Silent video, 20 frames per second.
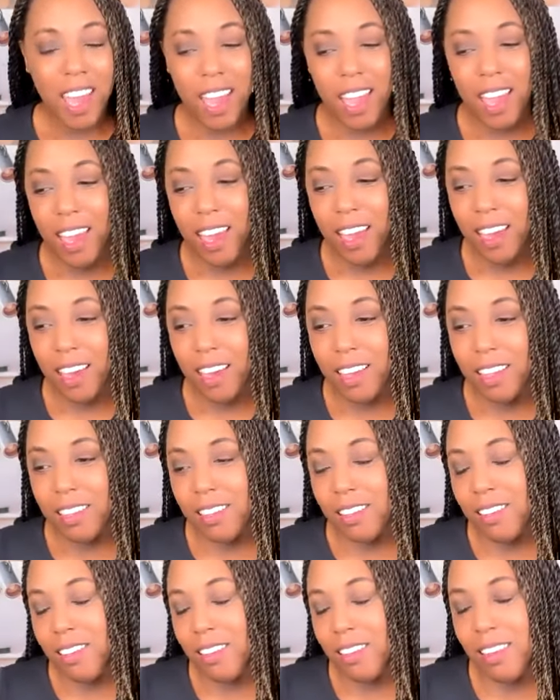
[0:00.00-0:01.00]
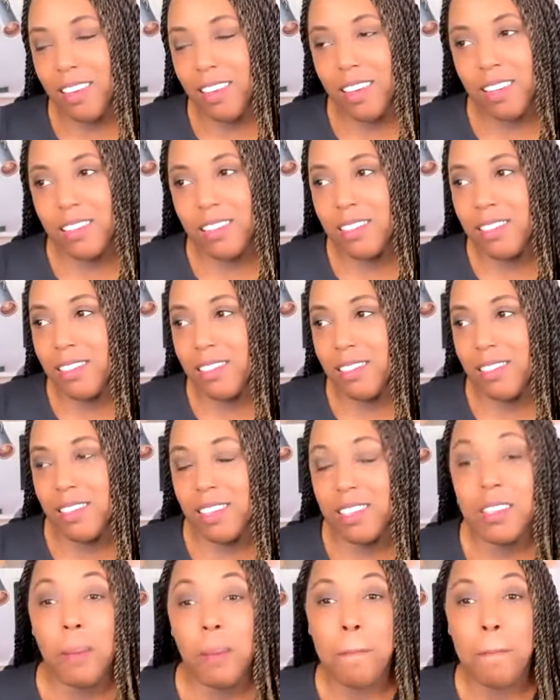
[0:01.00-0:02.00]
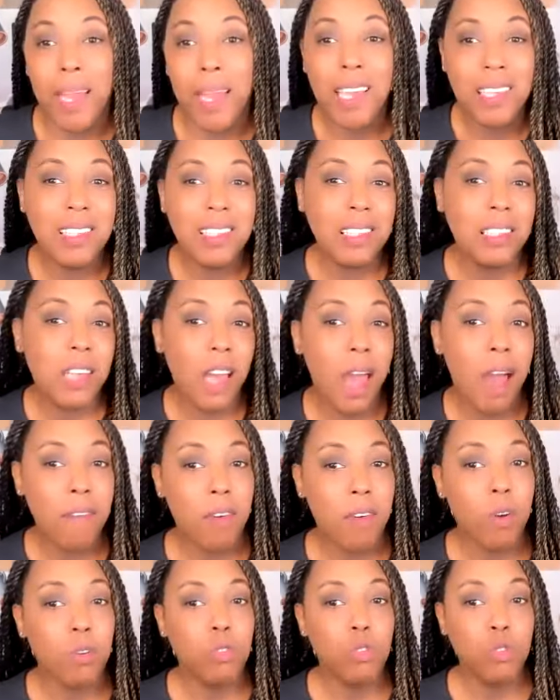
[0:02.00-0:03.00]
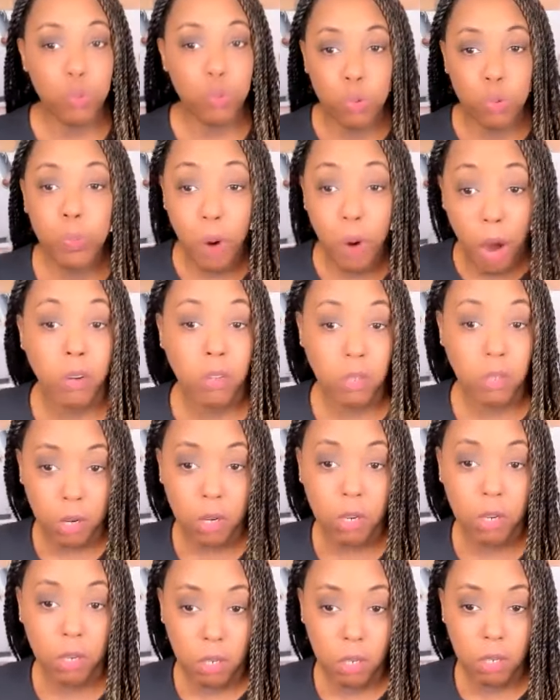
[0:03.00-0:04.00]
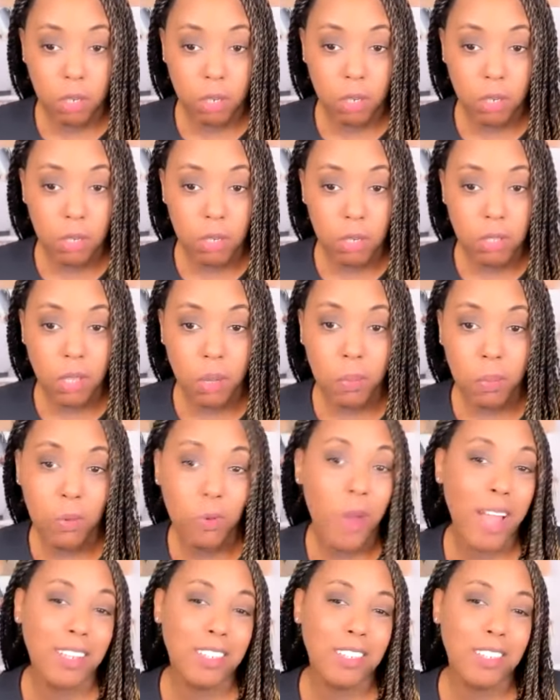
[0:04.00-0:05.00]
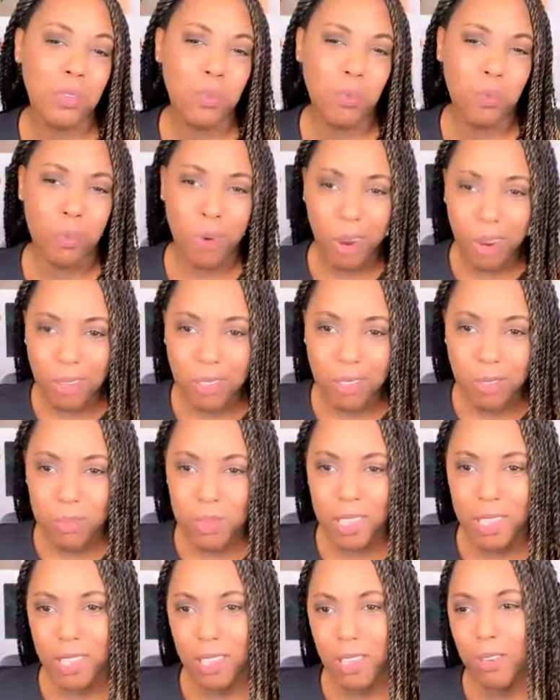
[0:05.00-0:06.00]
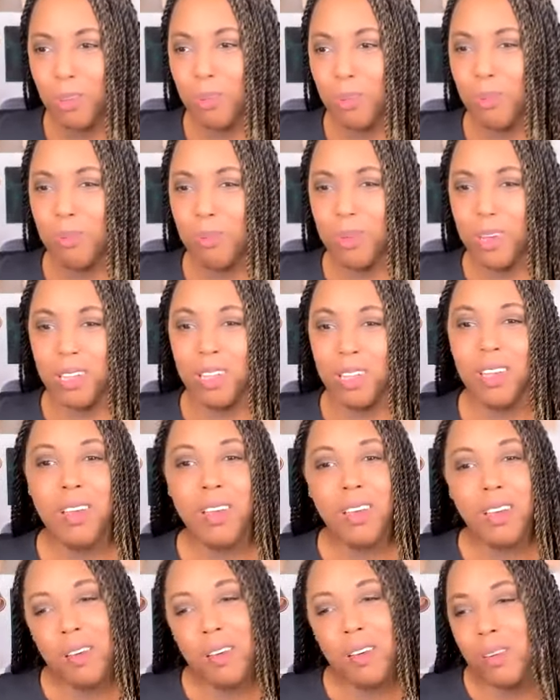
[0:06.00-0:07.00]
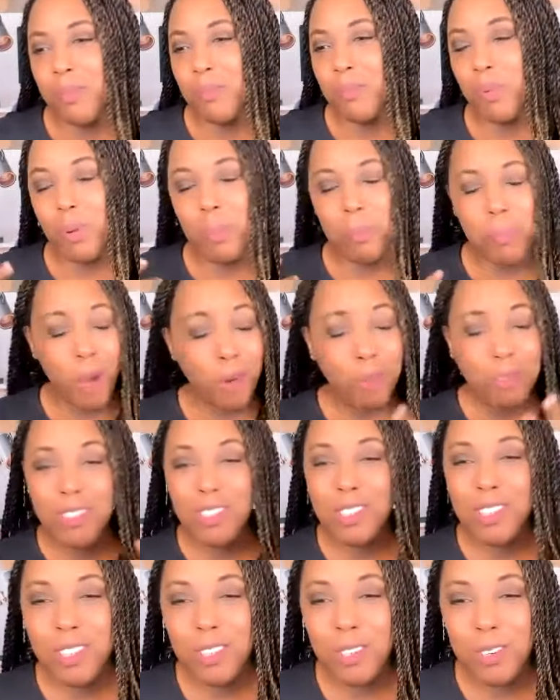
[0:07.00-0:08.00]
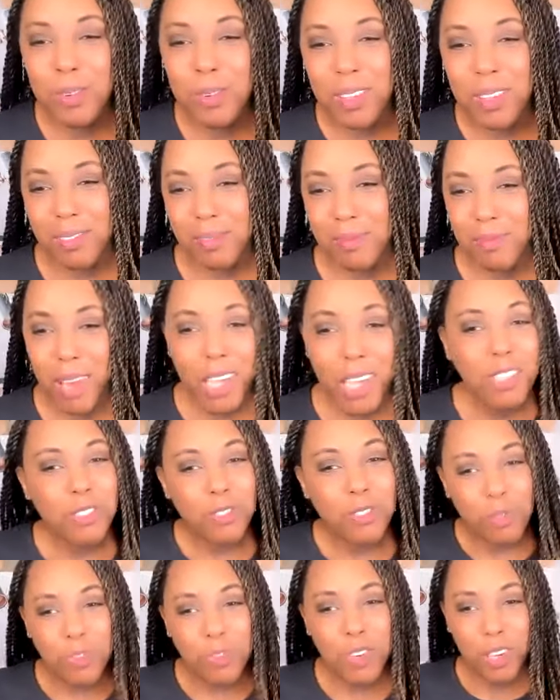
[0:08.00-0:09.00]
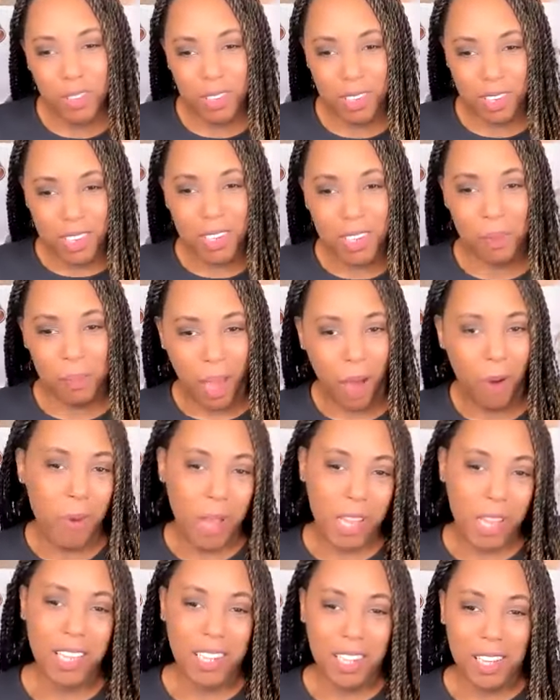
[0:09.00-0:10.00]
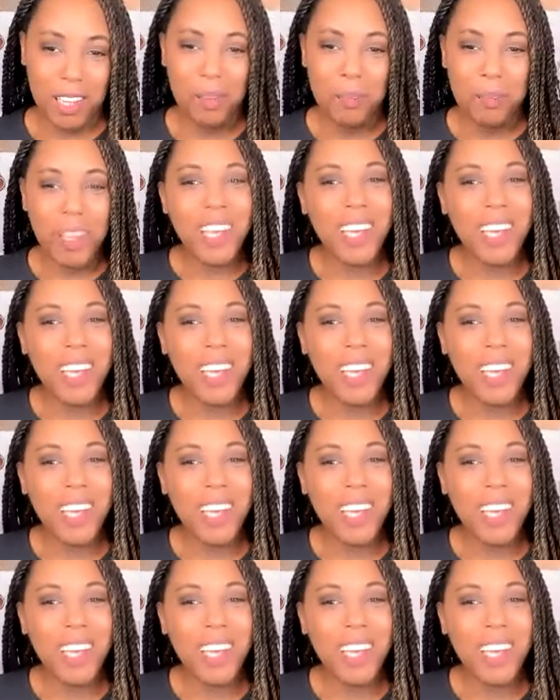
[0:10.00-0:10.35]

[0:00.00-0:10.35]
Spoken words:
And it's just amazing to have a true partner, someone who actually works with you and promotes you and makes you feel good about waking up.